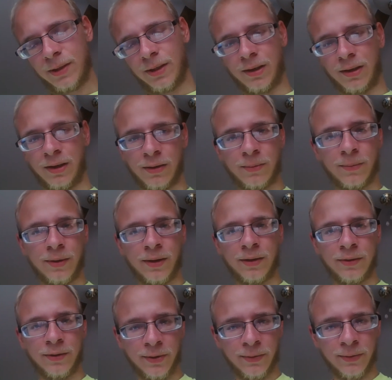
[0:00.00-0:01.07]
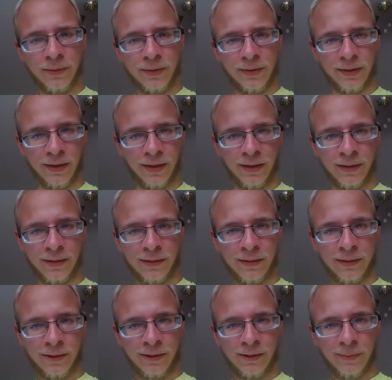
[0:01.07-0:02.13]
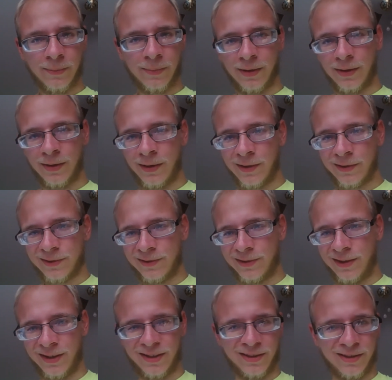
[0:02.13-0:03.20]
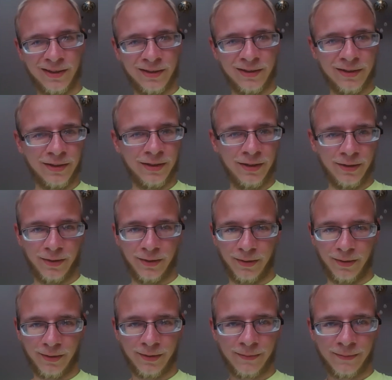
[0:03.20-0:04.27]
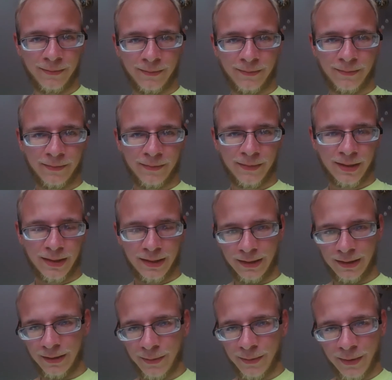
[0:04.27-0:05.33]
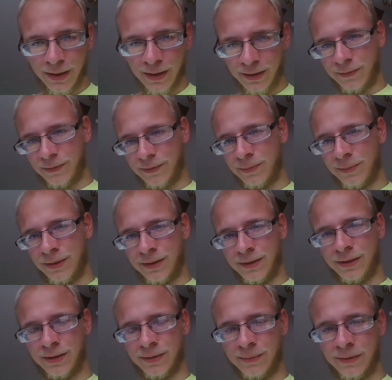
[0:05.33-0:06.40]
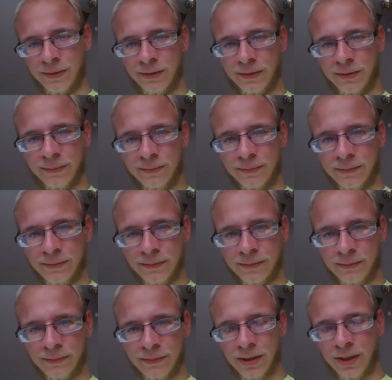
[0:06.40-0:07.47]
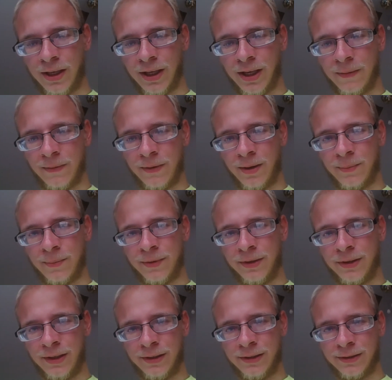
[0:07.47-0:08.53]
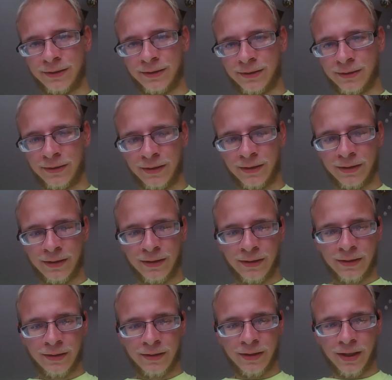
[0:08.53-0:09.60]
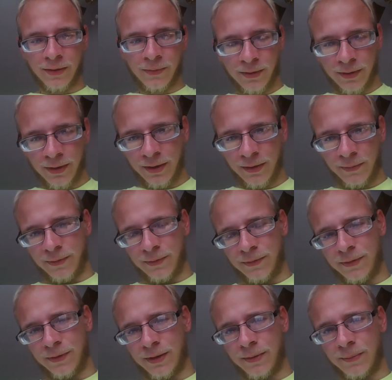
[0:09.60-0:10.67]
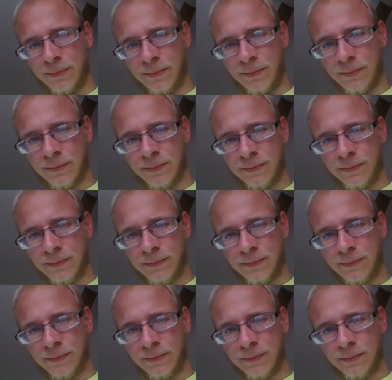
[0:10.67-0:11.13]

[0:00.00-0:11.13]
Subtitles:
And I don't mind doing that, but I also got to see the deer. They're waiting for me to come home. I have an obligation to have a life with them.